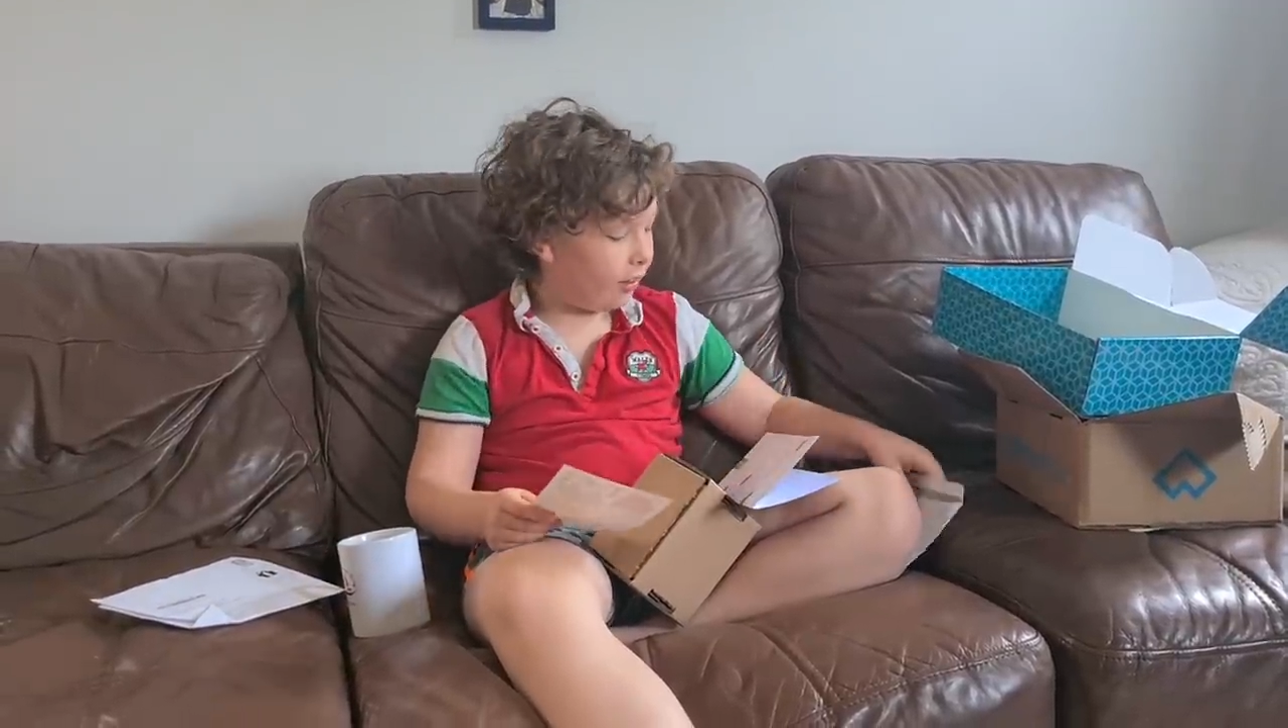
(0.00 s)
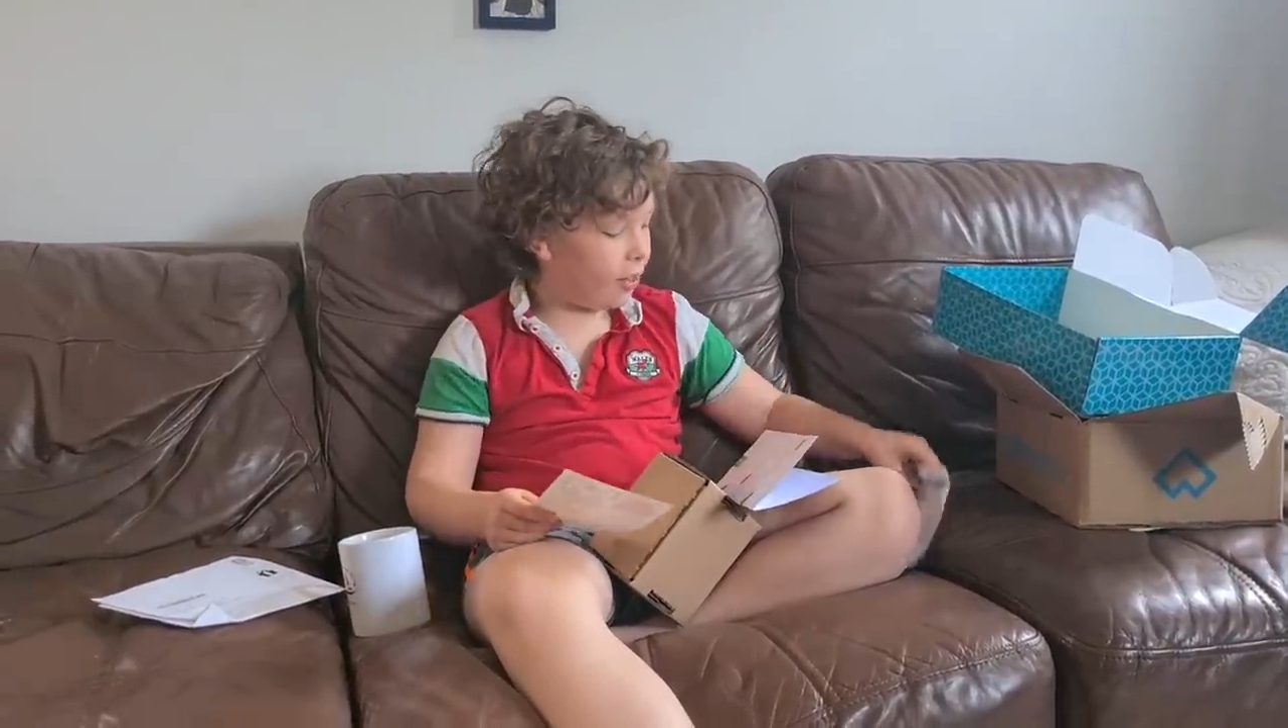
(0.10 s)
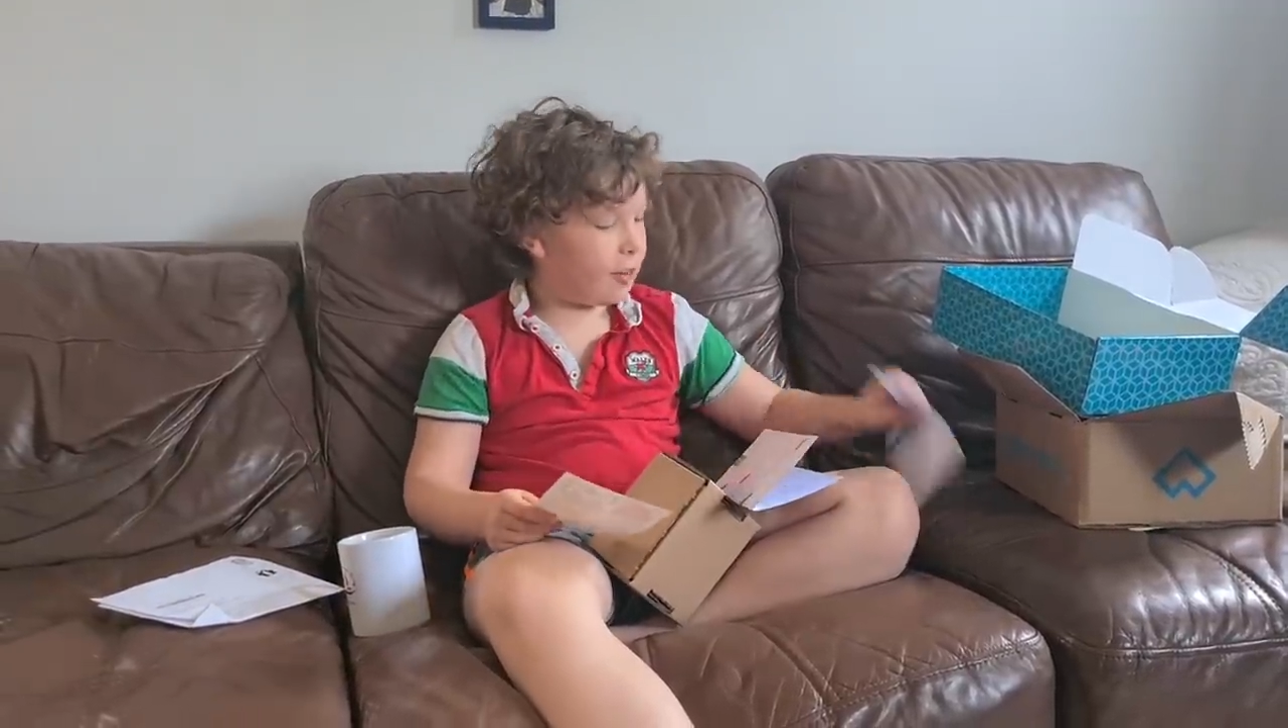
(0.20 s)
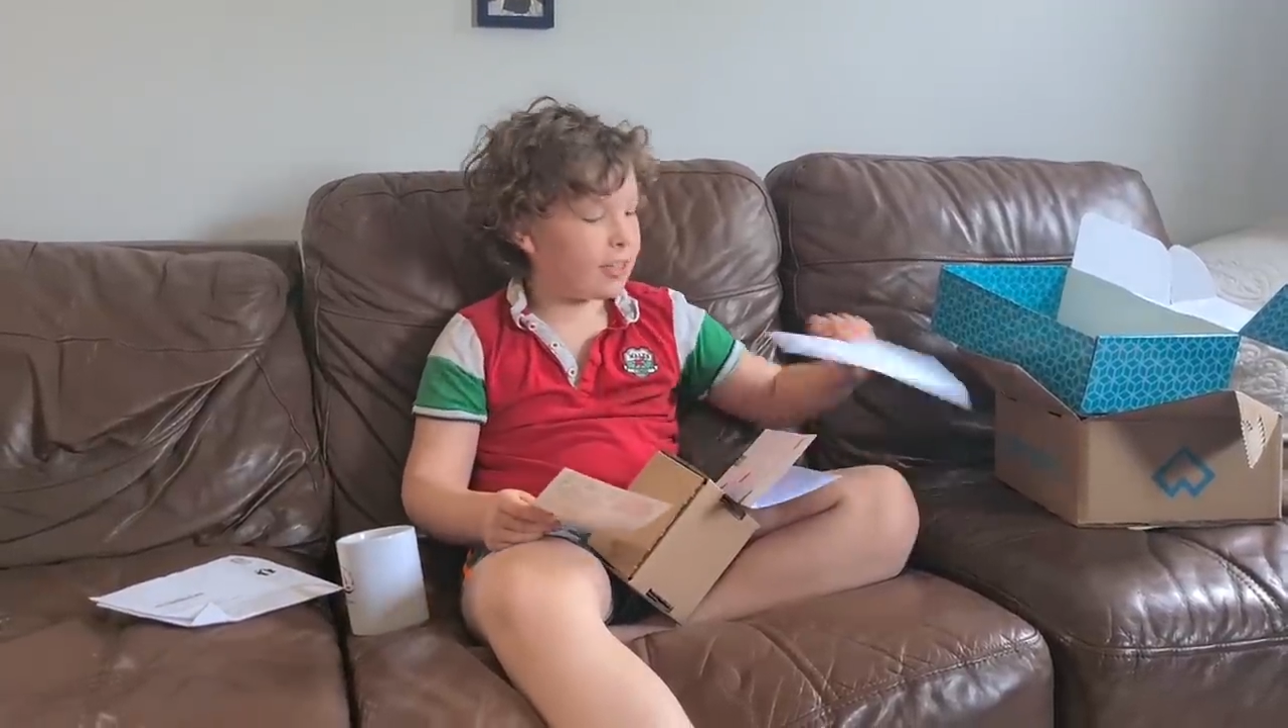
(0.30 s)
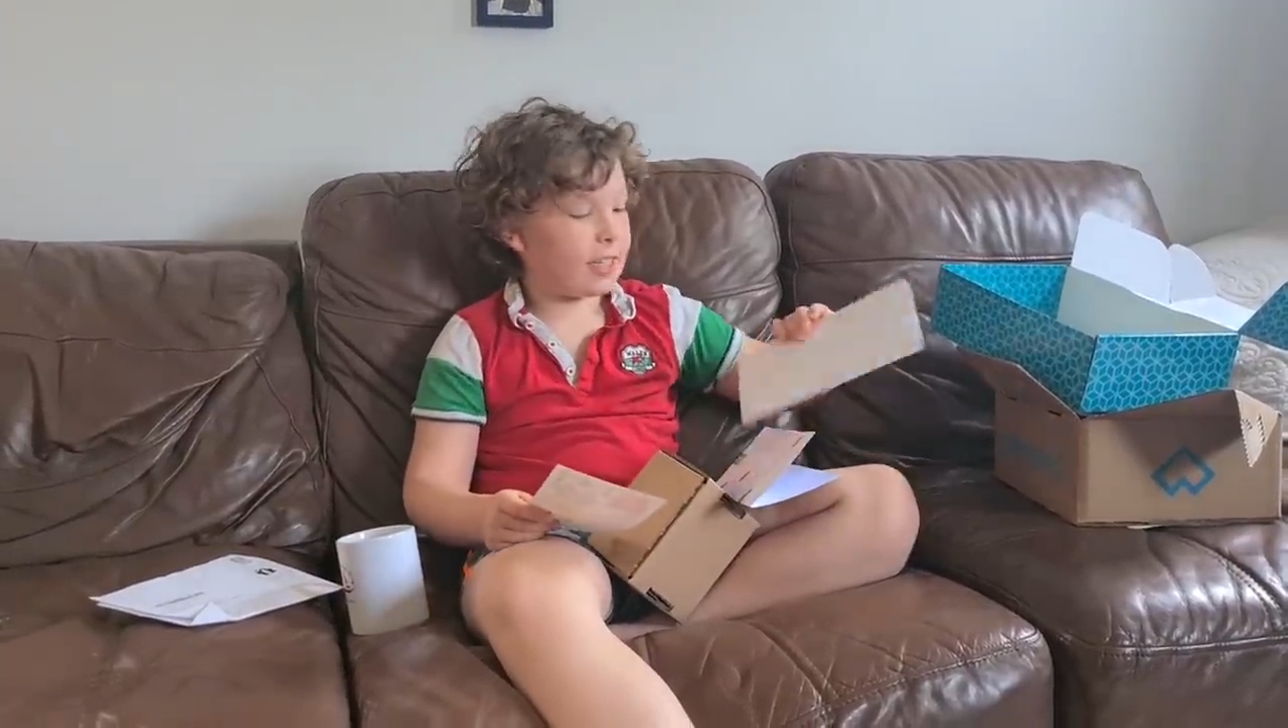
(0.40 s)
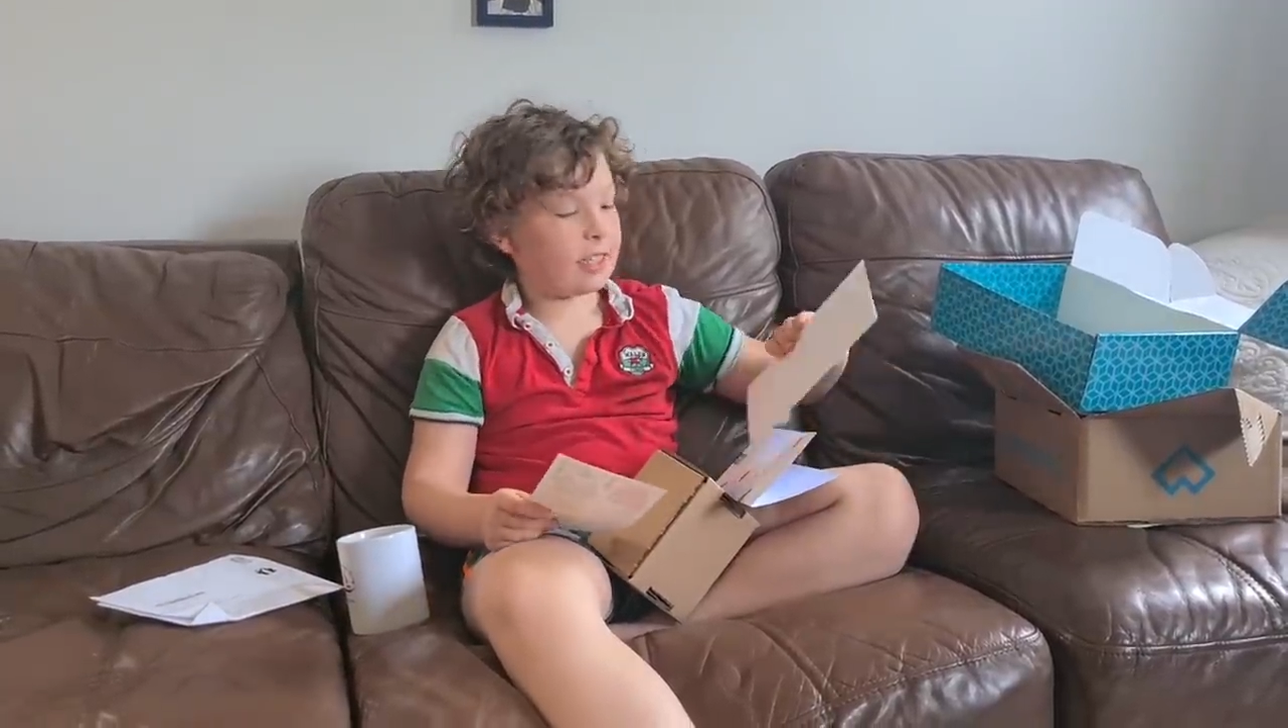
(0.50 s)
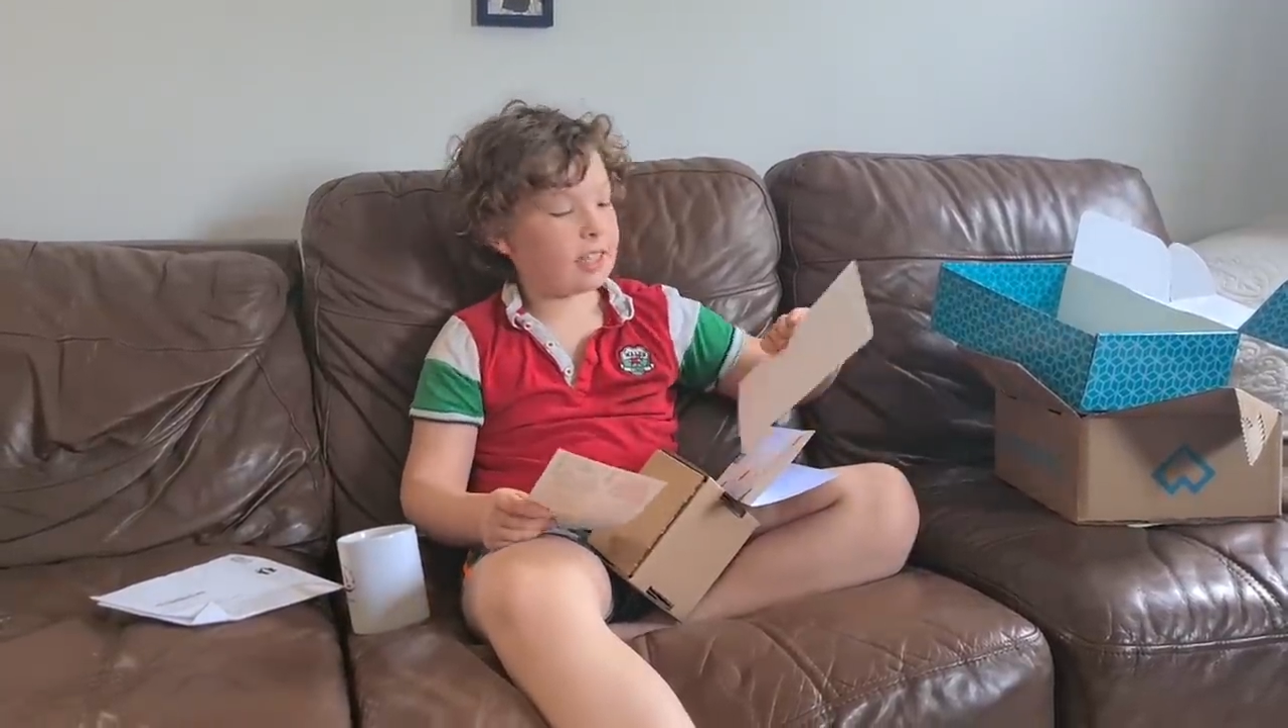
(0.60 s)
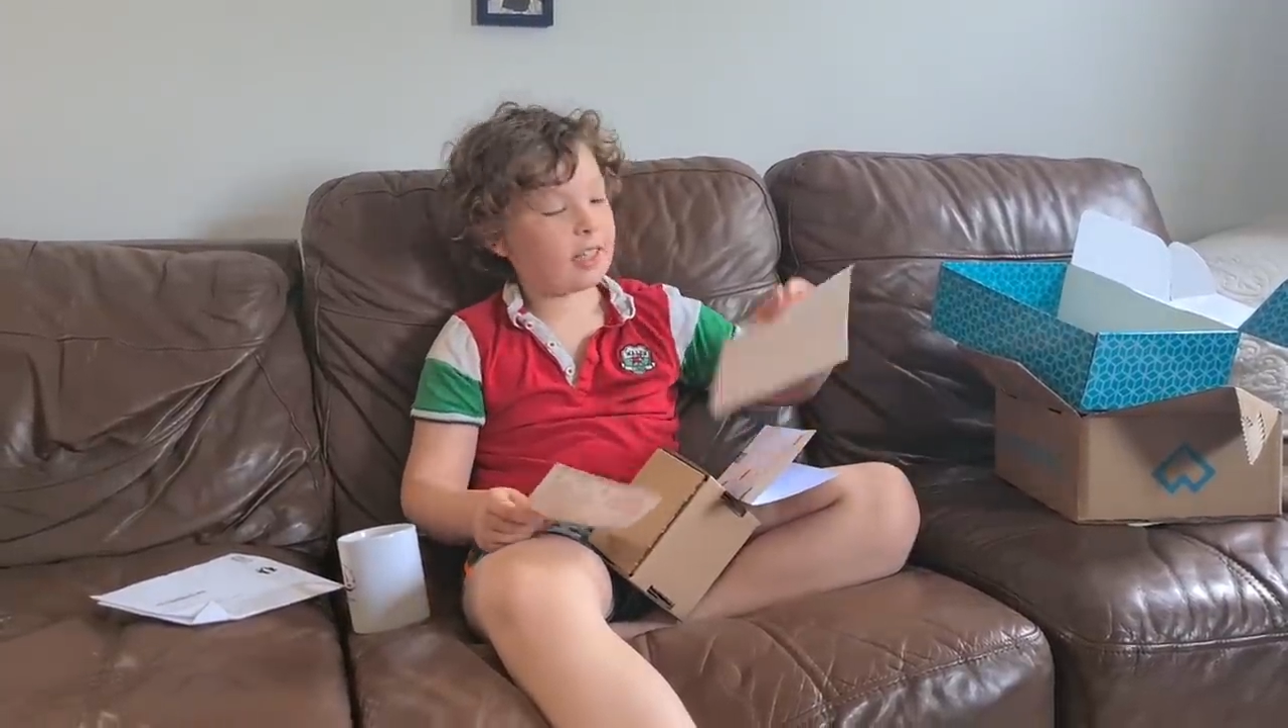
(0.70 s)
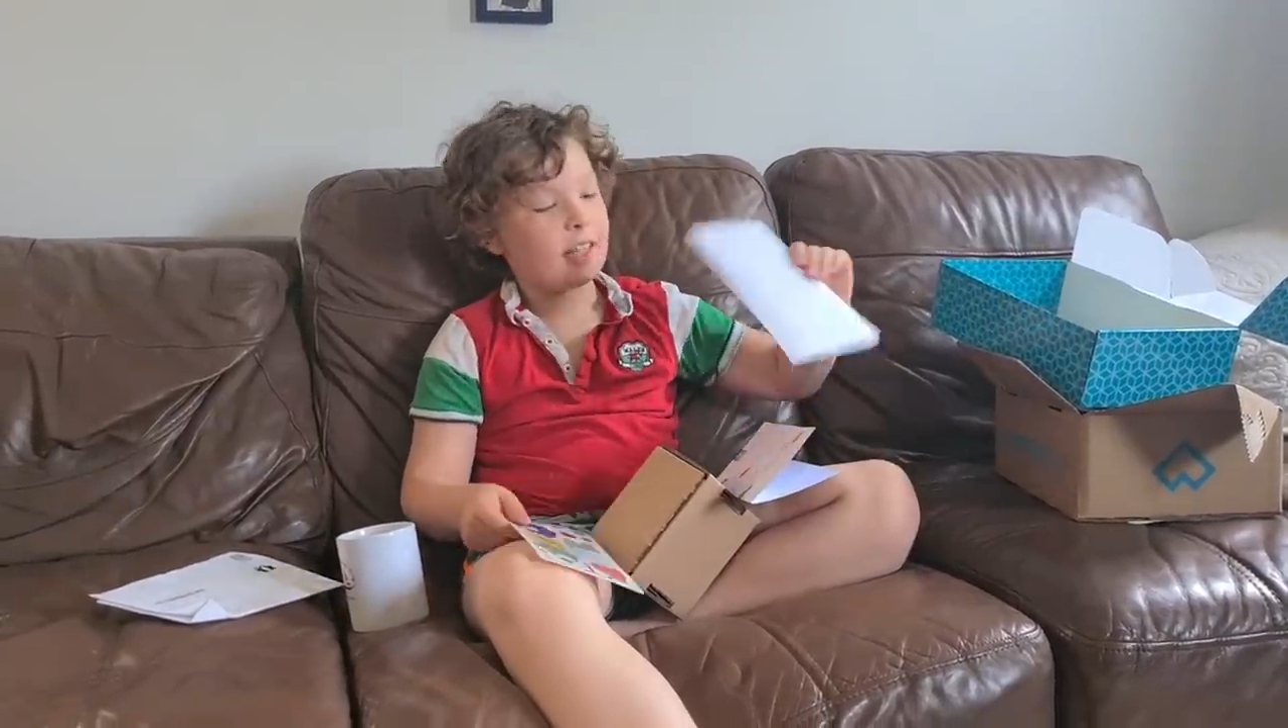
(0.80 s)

noticed